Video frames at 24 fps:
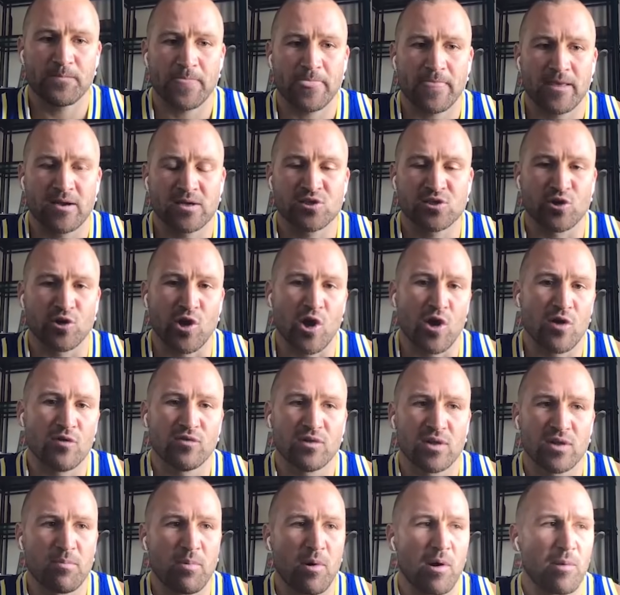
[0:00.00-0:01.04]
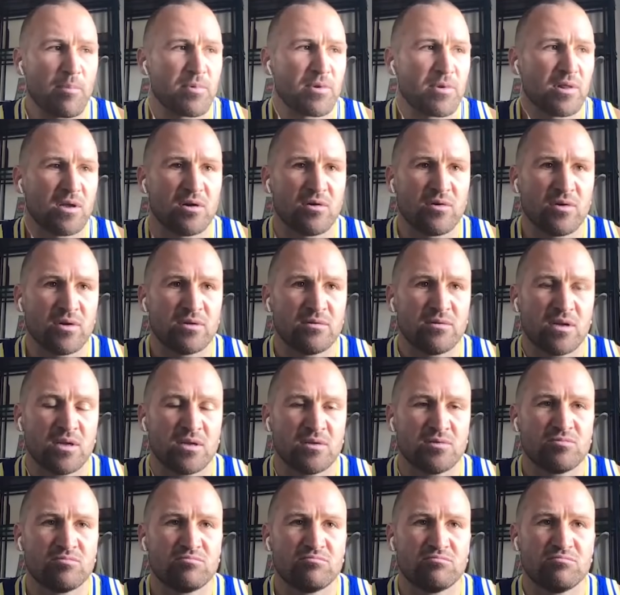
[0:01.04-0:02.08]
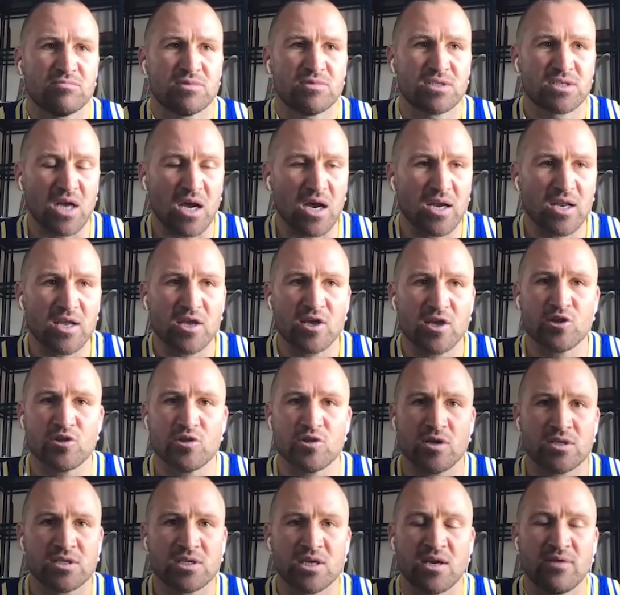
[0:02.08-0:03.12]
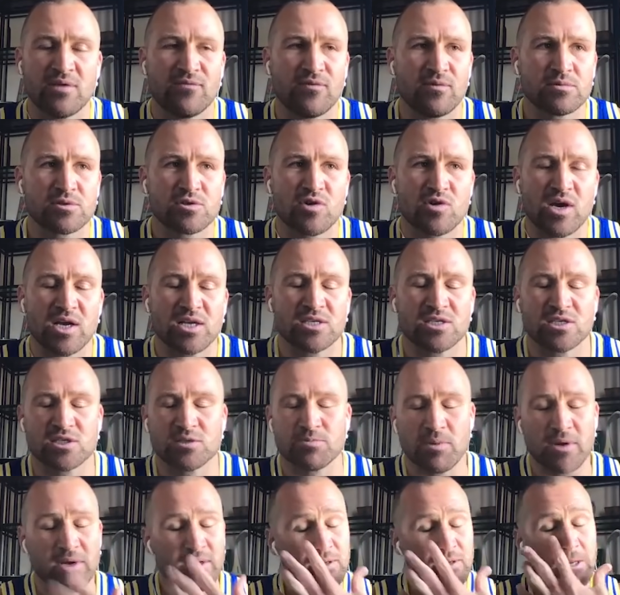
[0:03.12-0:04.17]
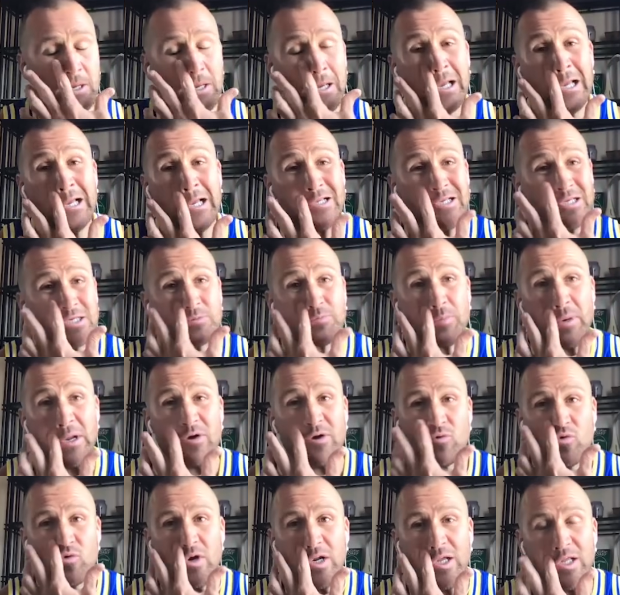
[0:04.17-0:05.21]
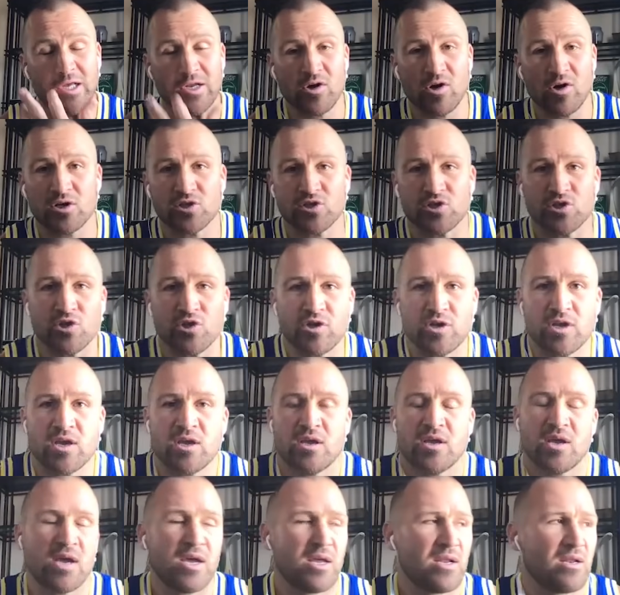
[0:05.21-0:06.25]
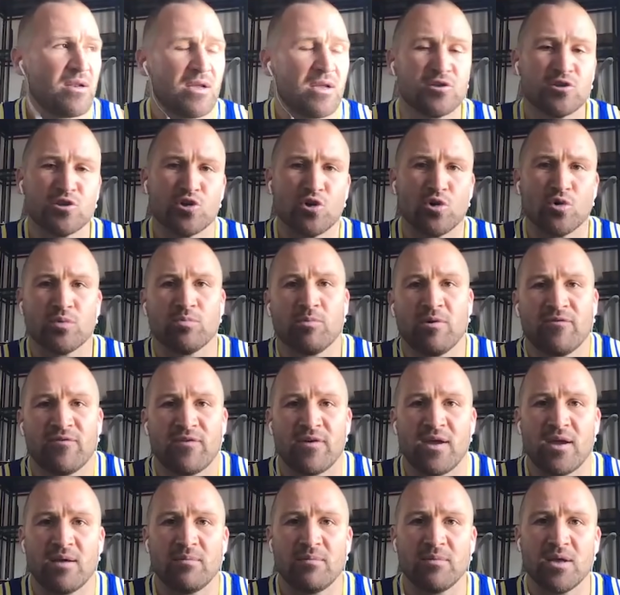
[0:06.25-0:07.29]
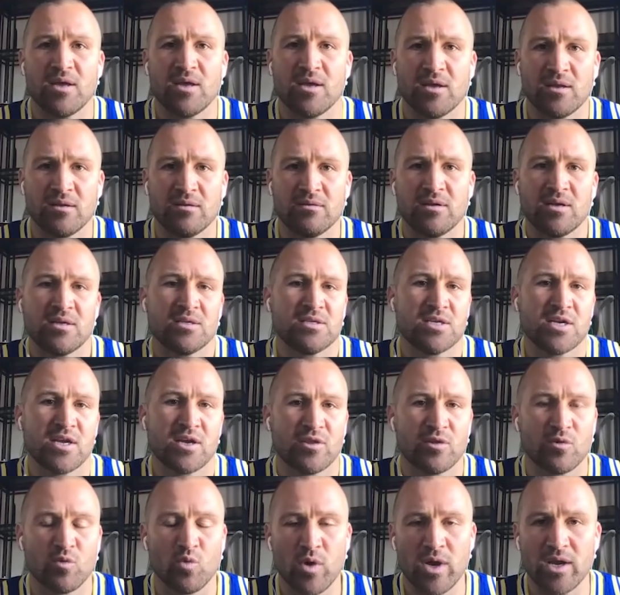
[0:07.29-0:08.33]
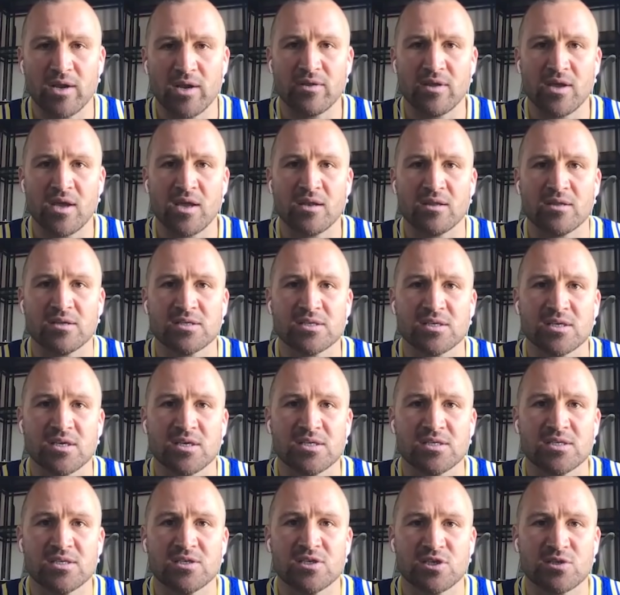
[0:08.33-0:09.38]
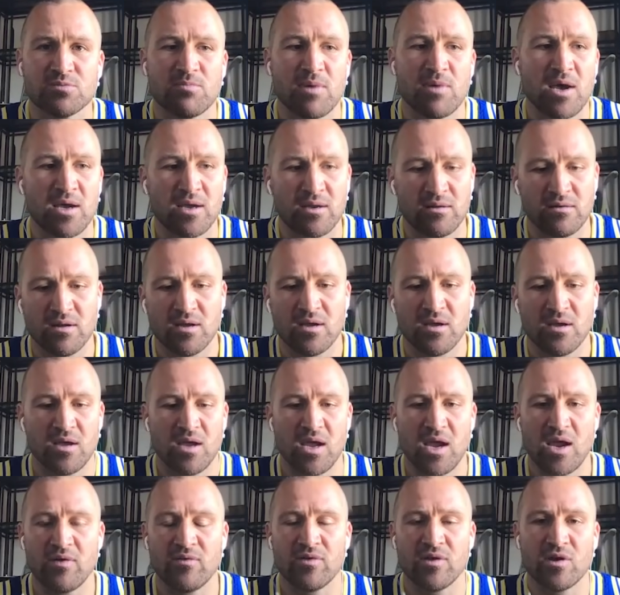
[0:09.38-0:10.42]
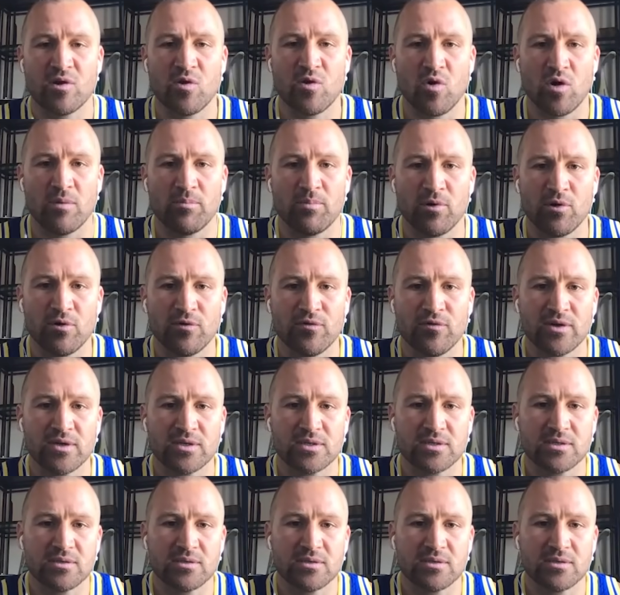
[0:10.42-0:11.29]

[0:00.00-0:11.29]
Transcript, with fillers: it's not overly popular, and, and starting in a team from scratch, it's been just been a really nice journey, and, and to do it with my family and to get the win at the end of the season just made everything quite perfect.